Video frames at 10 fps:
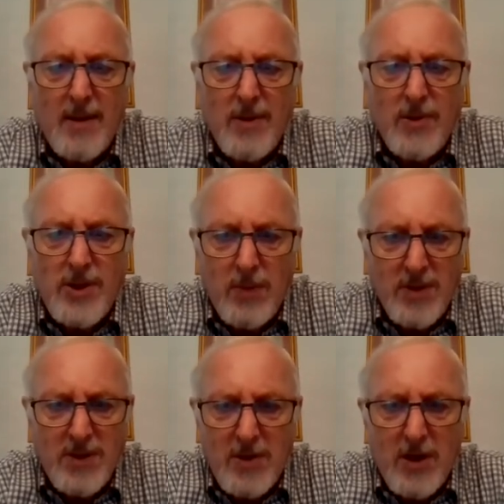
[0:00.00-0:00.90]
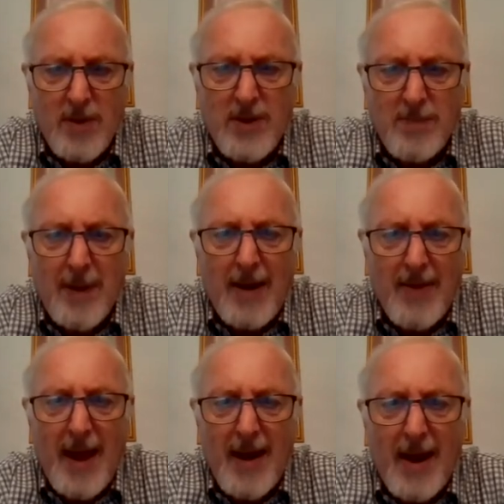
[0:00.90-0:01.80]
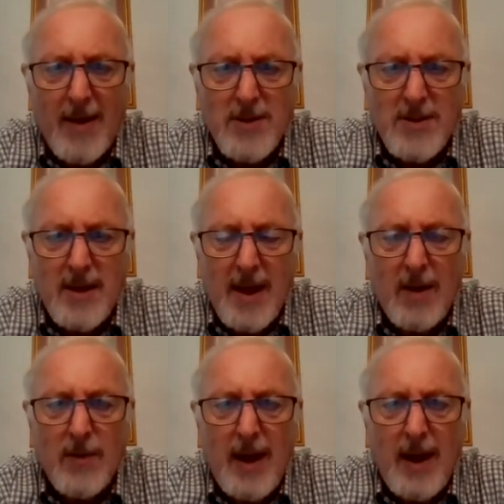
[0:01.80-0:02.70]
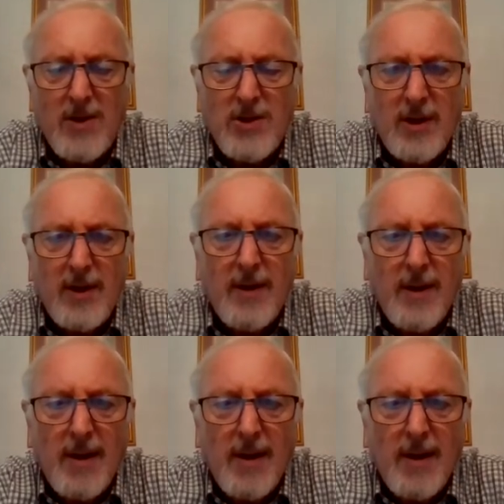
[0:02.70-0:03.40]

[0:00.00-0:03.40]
she was determined to buy that house at that location.